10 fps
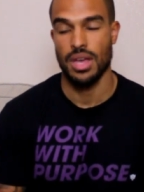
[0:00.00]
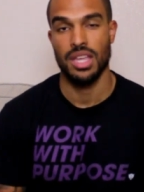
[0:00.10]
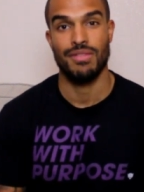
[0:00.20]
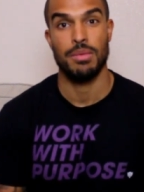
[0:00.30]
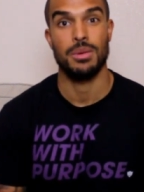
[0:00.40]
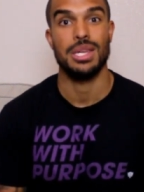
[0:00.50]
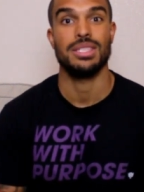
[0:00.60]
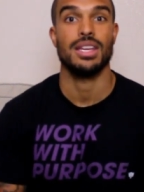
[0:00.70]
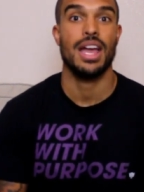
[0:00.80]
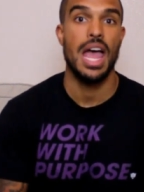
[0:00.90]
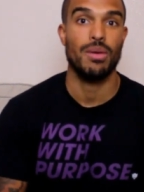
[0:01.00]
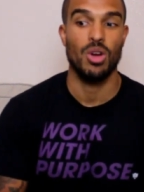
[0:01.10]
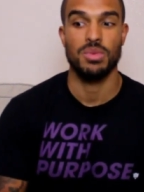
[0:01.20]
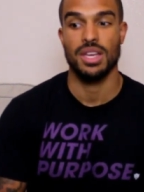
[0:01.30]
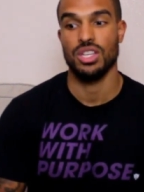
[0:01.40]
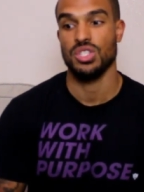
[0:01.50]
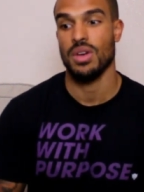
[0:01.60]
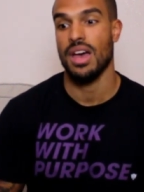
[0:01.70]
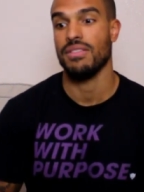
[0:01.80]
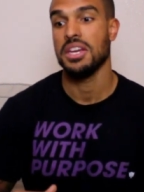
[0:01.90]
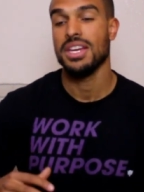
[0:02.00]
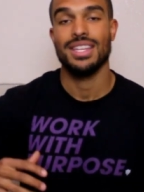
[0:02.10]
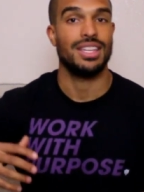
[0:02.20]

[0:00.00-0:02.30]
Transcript: Now maybe you need to see a chiro because you have